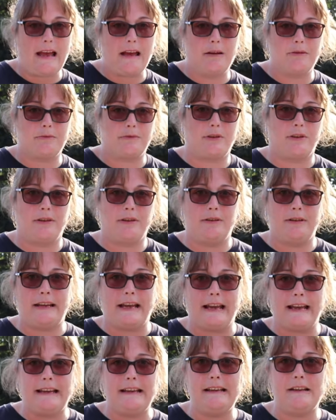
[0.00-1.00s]
help
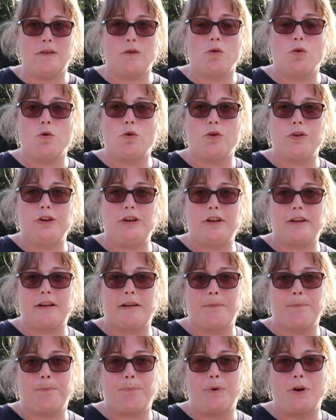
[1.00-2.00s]
donate or you
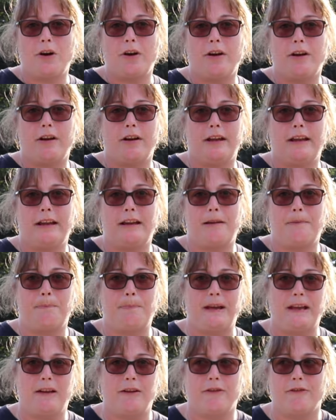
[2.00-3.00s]
can buy a
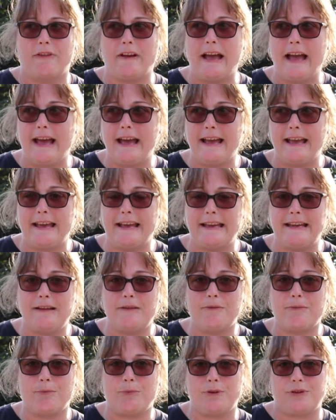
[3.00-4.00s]
bale of hay